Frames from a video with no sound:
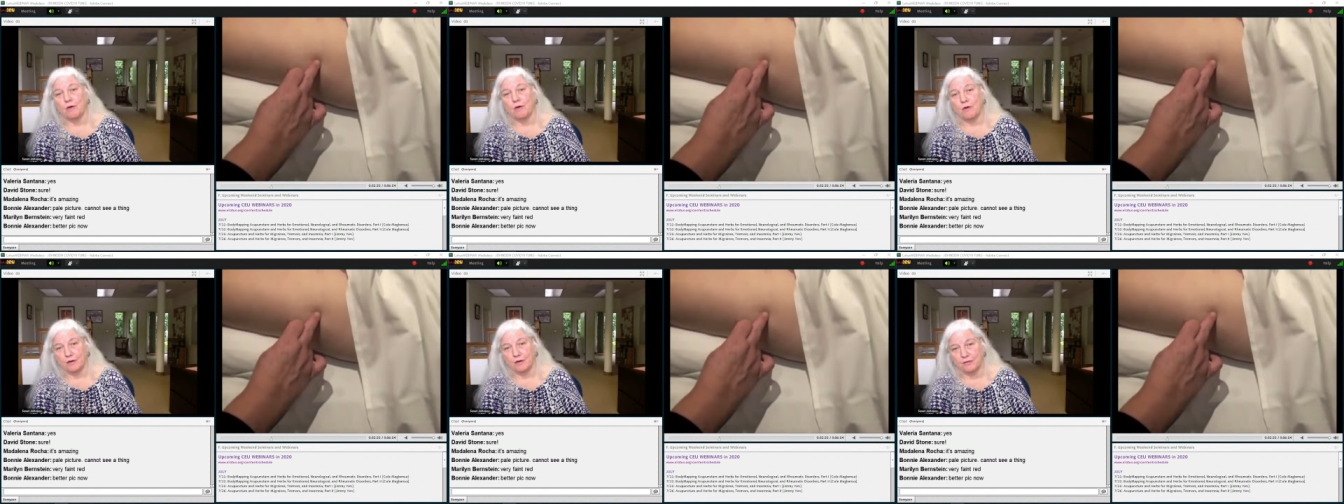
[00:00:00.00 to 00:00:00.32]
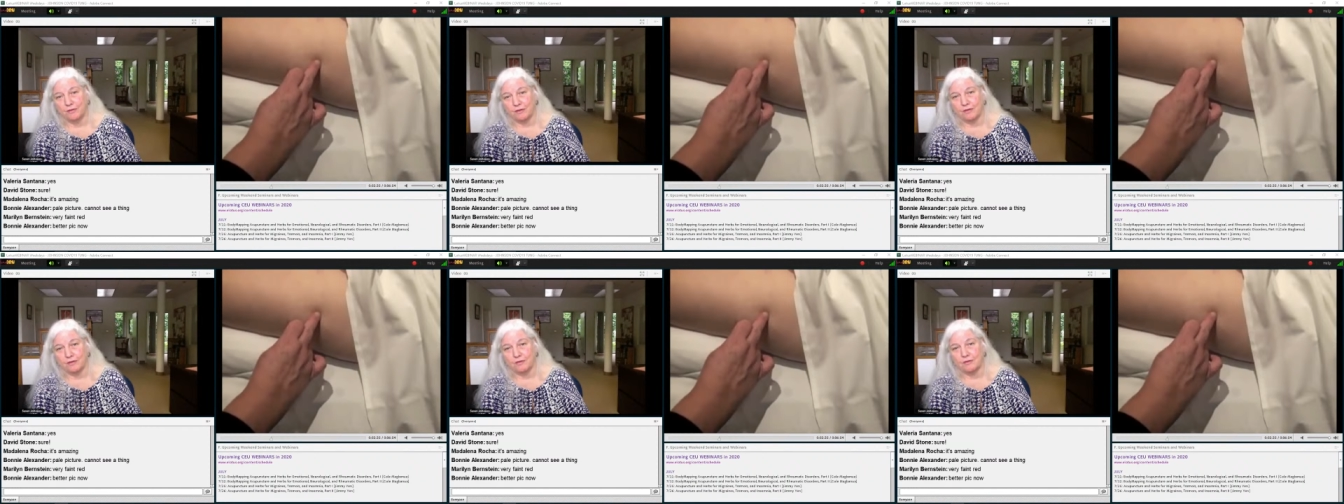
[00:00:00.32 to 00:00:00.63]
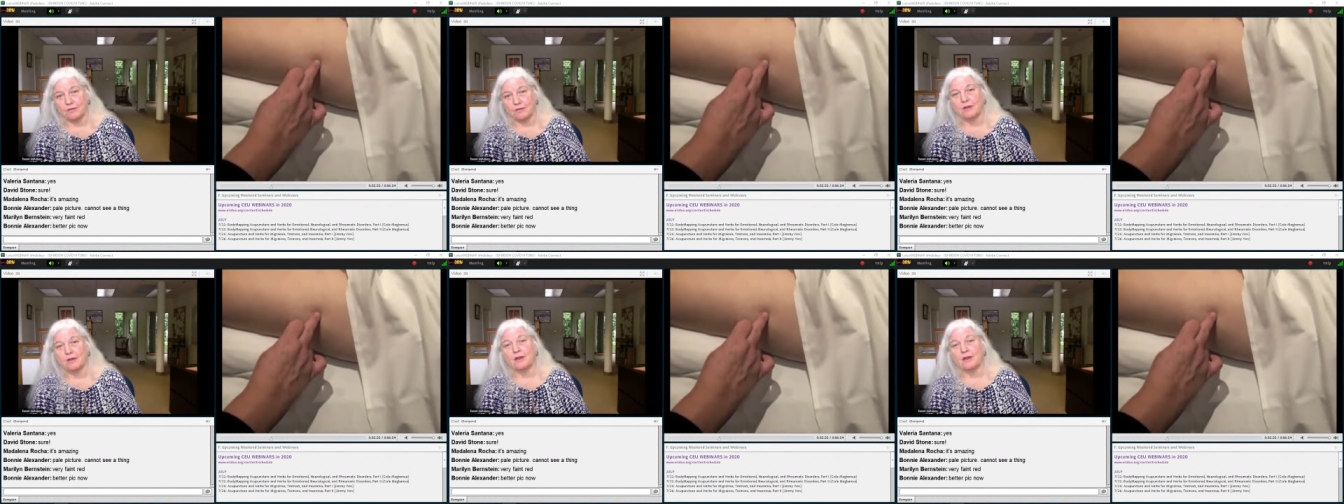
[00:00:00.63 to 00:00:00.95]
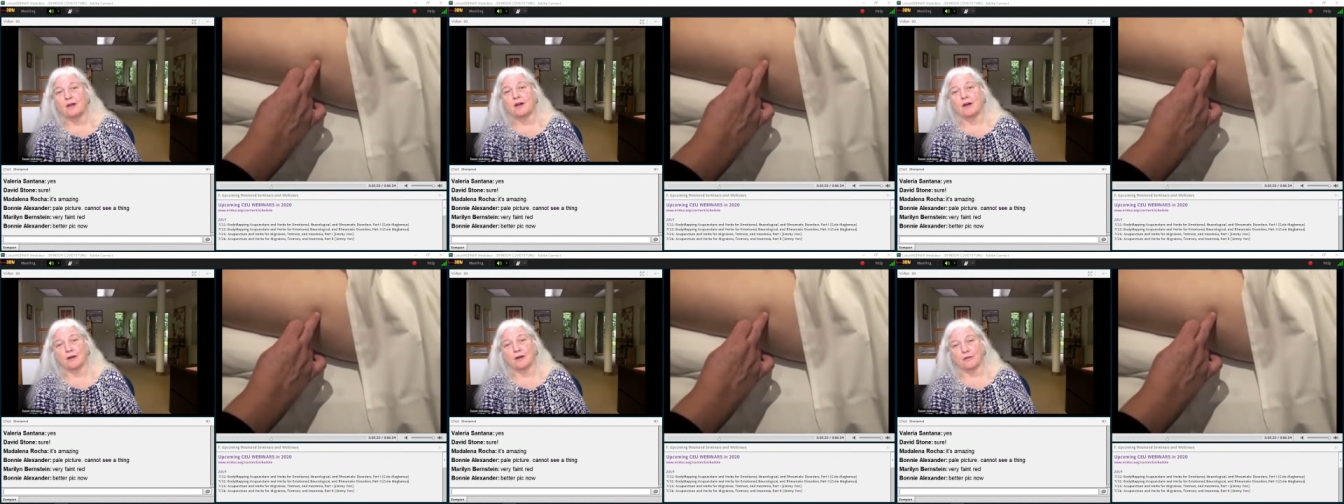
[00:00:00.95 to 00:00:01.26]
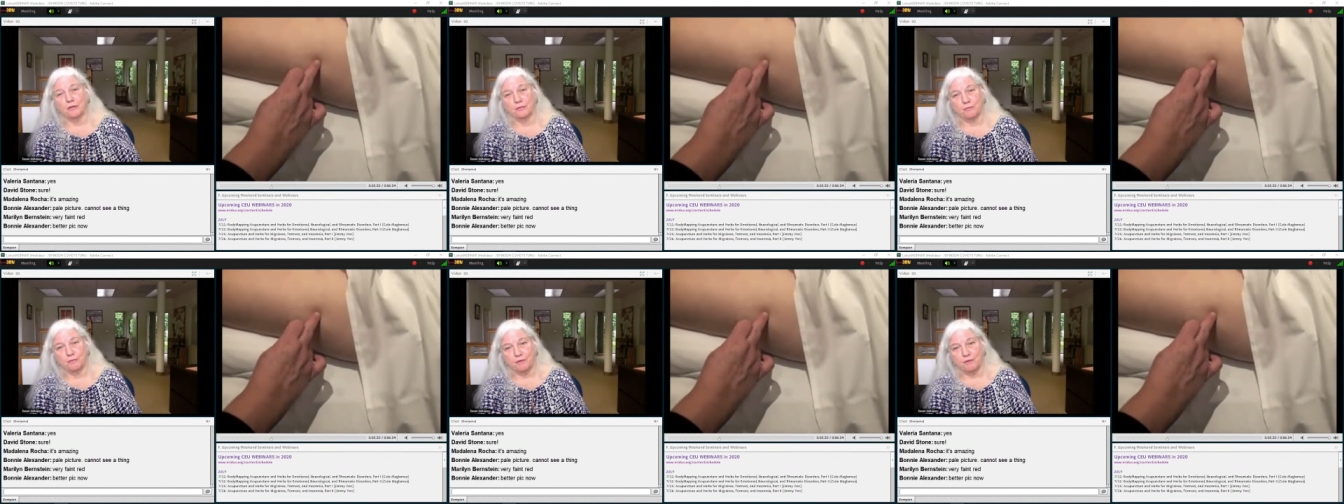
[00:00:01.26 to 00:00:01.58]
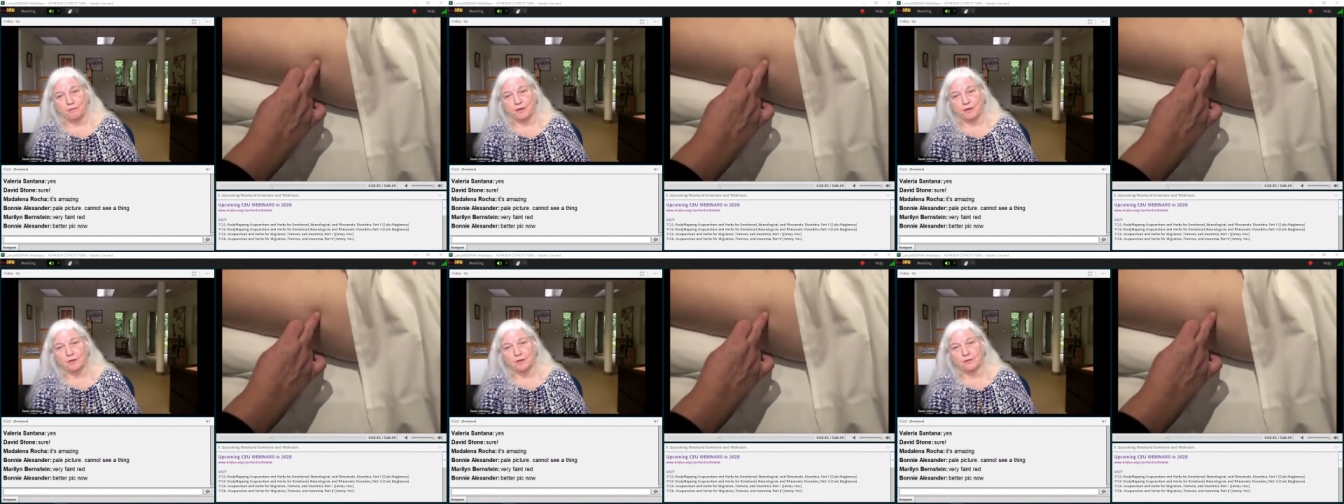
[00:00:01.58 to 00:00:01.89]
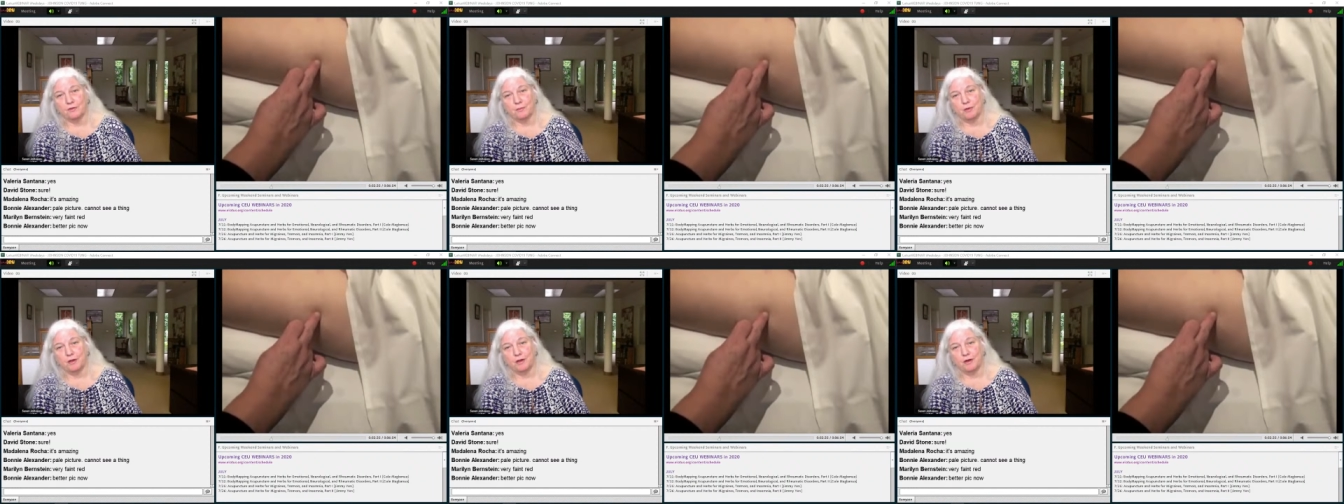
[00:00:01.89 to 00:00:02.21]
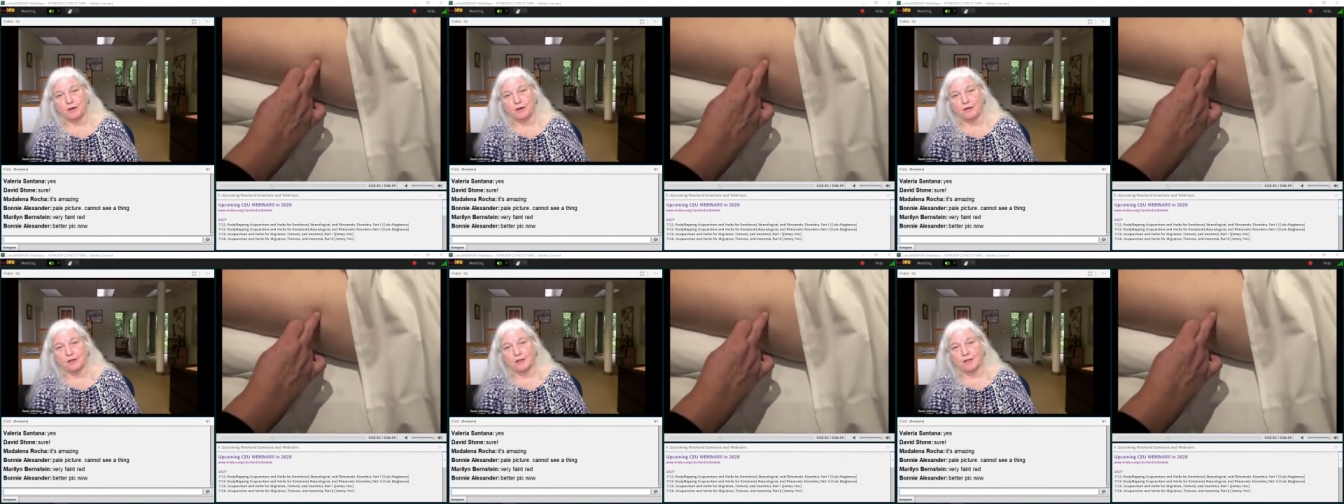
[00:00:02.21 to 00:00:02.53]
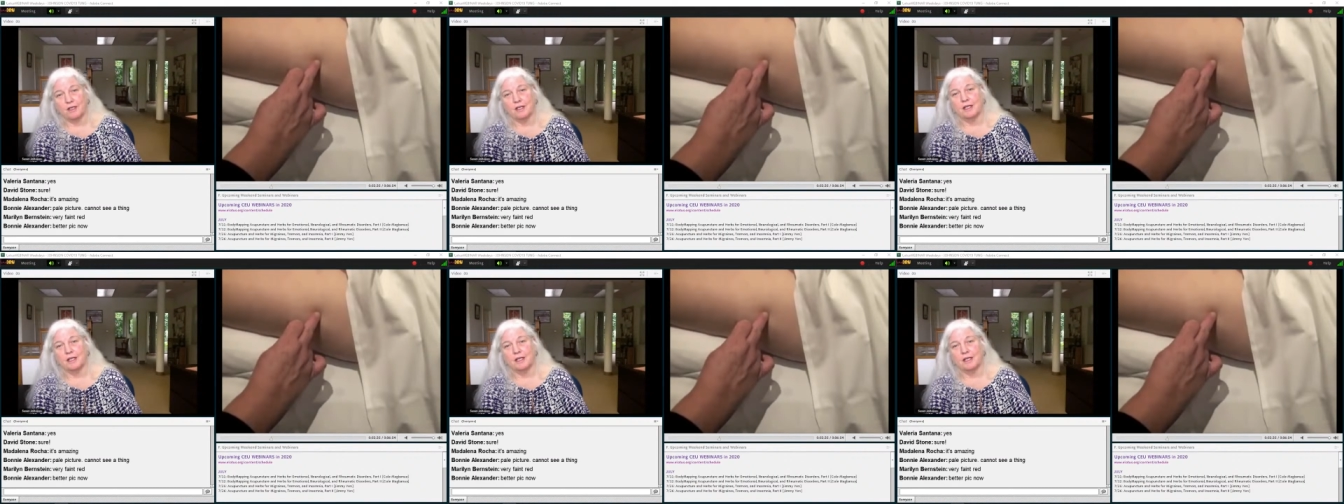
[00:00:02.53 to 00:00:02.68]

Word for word: horses are three fingers apart,